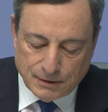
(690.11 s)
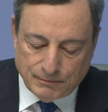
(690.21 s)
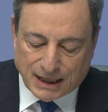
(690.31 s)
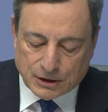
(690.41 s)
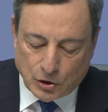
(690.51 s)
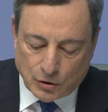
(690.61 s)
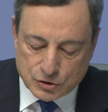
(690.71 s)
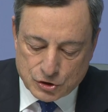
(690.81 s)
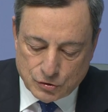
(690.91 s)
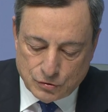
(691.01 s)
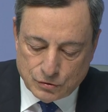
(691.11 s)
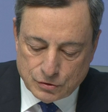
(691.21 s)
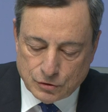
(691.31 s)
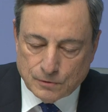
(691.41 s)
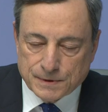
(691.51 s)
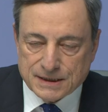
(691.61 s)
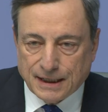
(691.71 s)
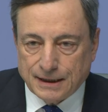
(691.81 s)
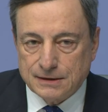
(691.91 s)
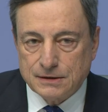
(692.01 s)
but close to
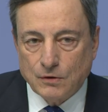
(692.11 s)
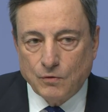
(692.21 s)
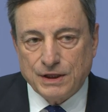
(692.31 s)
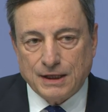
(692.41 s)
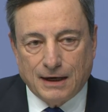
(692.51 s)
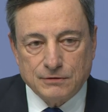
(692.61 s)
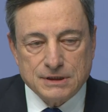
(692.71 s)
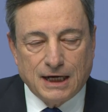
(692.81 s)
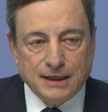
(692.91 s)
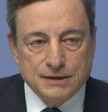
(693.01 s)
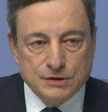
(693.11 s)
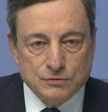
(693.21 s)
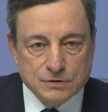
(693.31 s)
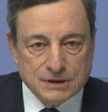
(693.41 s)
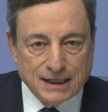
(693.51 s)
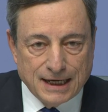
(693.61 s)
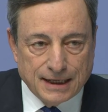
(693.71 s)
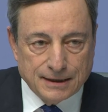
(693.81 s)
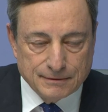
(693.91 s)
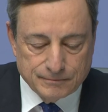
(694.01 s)
2% without undue
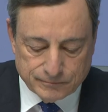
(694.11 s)
delay.